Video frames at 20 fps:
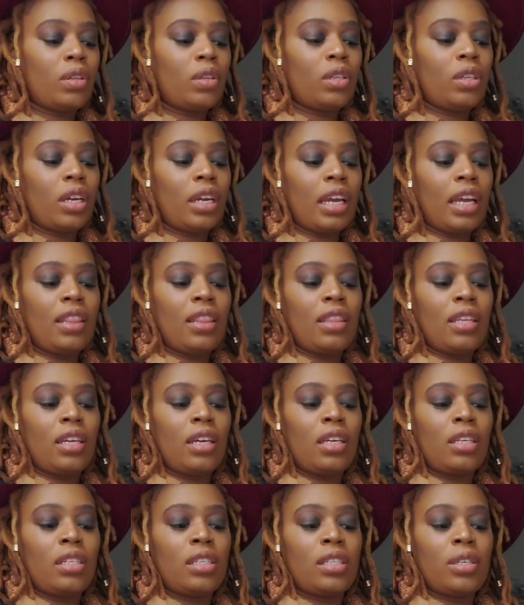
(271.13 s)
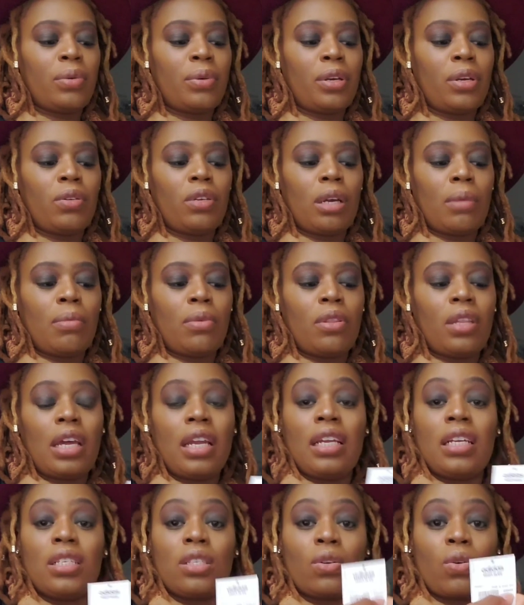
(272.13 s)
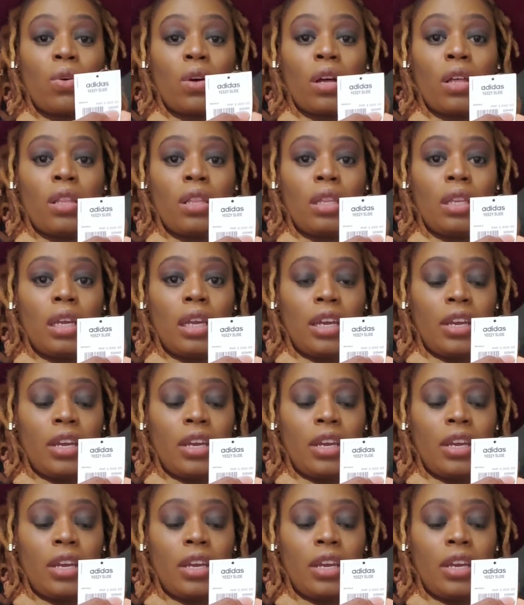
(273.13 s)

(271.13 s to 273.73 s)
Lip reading: look at the serial number that is on